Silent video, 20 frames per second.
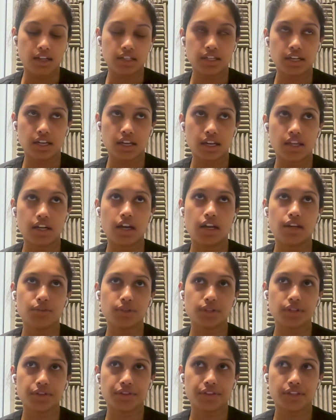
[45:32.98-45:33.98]
And I
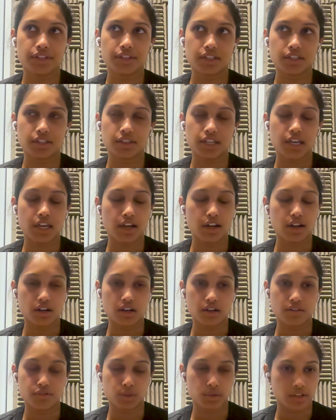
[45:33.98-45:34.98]
really think the
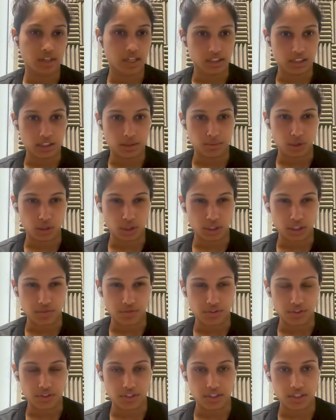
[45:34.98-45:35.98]
era of doing custom circuits
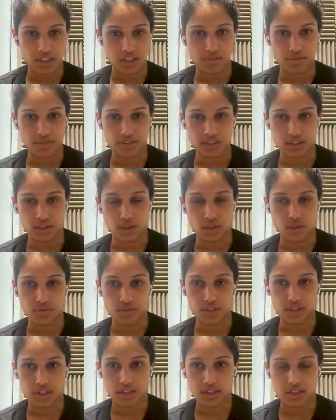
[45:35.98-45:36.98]
for this stuff is
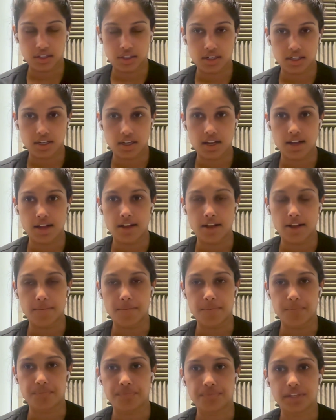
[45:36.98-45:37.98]
over.
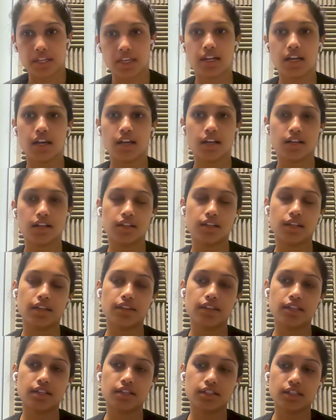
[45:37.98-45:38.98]
And I
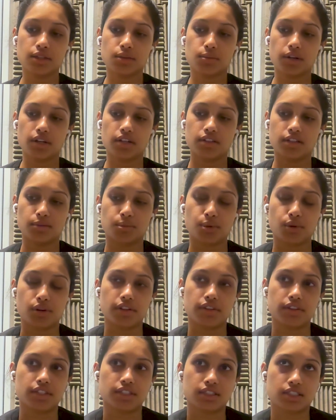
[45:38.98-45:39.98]
think, like, one
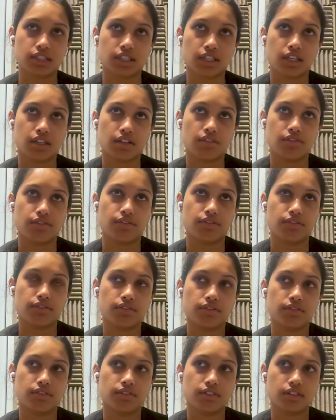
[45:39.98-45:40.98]
important thing to kind of
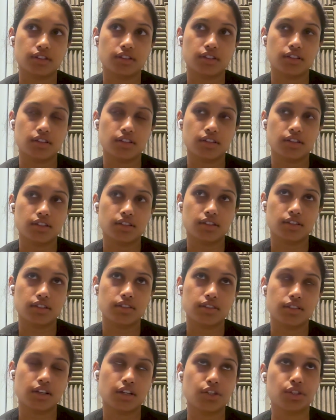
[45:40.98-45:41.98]

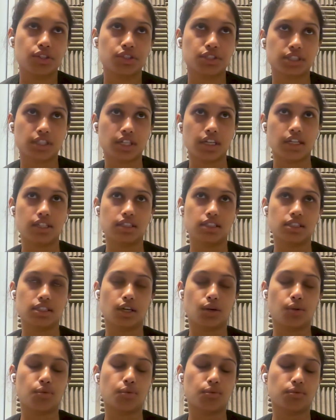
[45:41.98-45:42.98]
understand is,
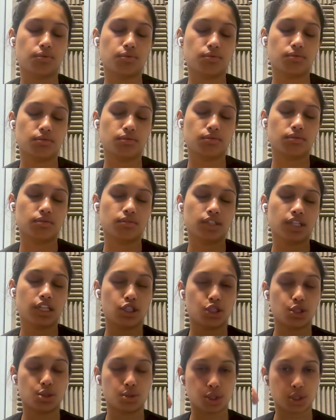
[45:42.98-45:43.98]
like, the
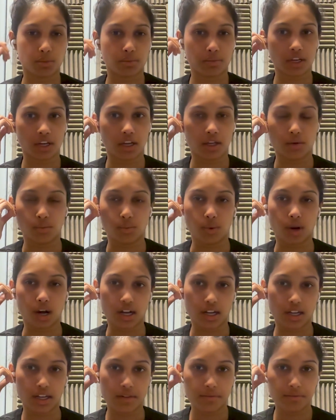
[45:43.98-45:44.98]
intuition behind
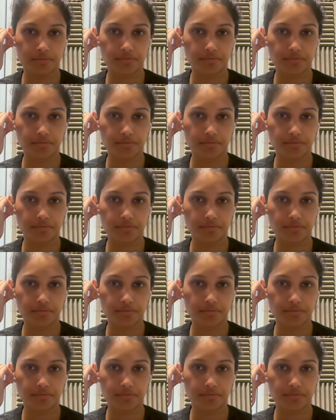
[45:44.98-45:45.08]
why.